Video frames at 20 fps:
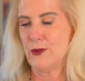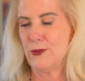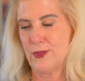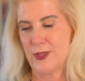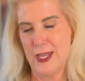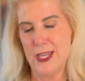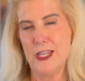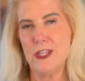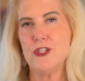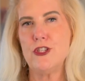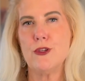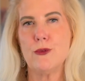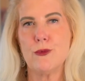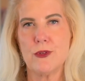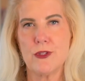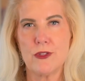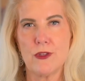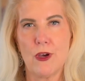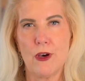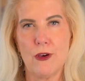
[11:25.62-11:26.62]
issue
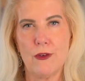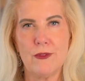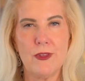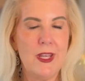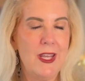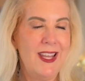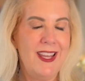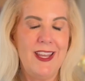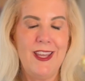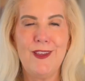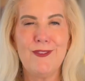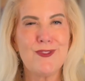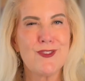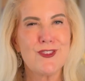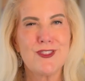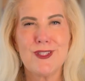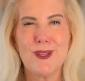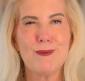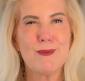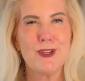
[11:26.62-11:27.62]
resolved. If for
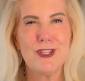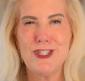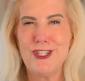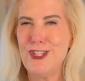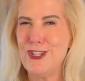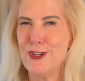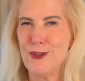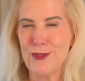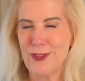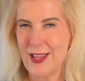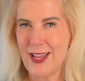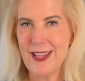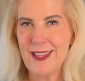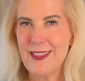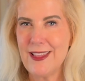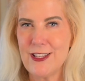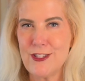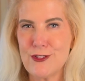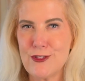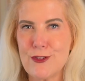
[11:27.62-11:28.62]
some reason you don't like
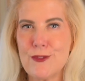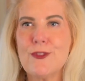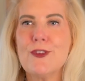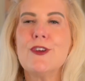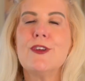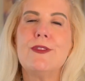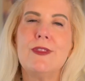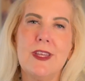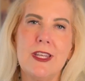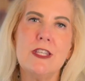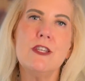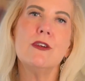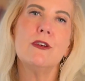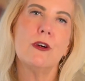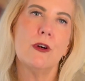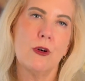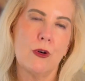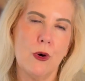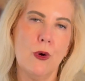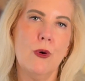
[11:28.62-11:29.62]
that server, then you
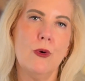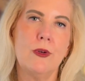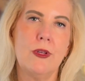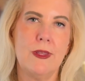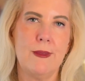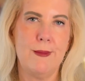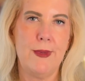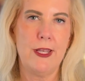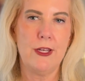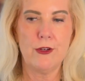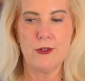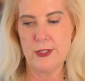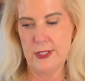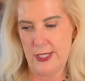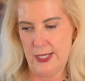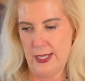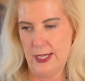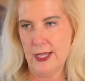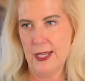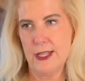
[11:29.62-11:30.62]
could go to the Maitre
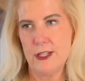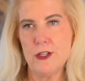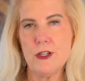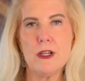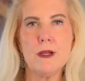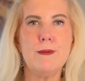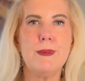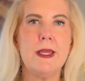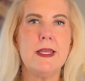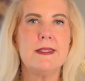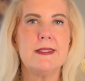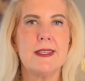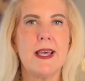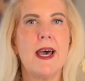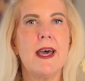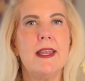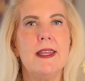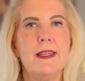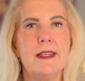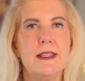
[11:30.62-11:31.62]
D and you could be
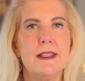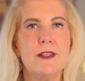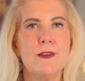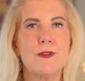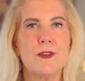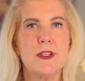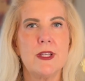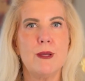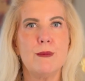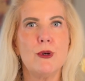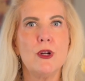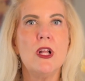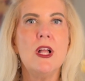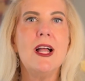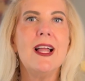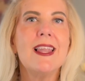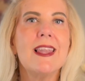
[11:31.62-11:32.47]
sat at a different table.